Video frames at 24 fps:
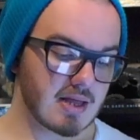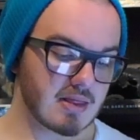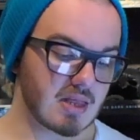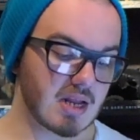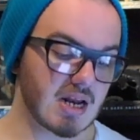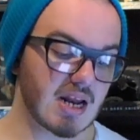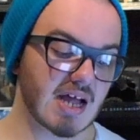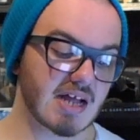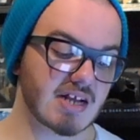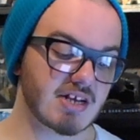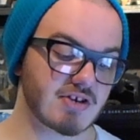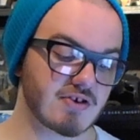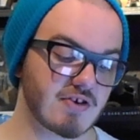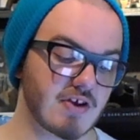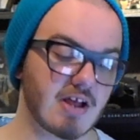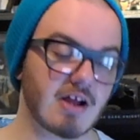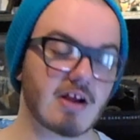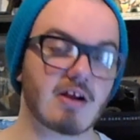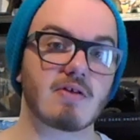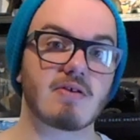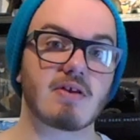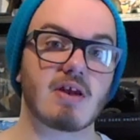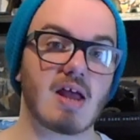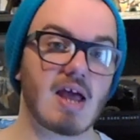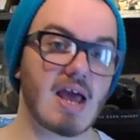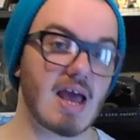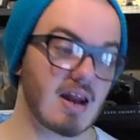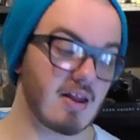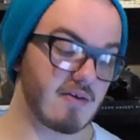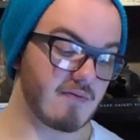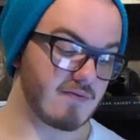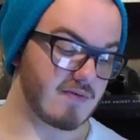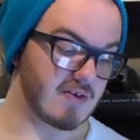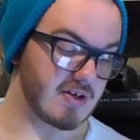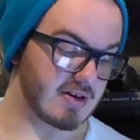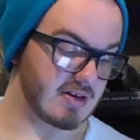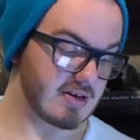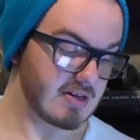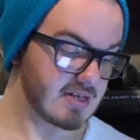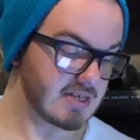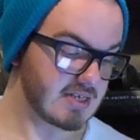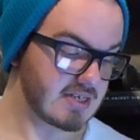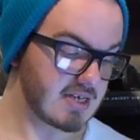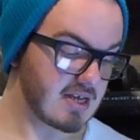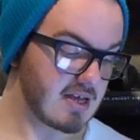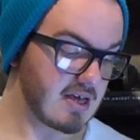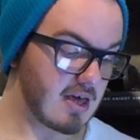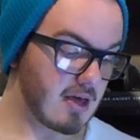the latter including
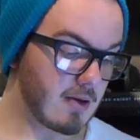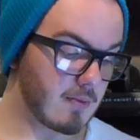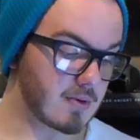elephants,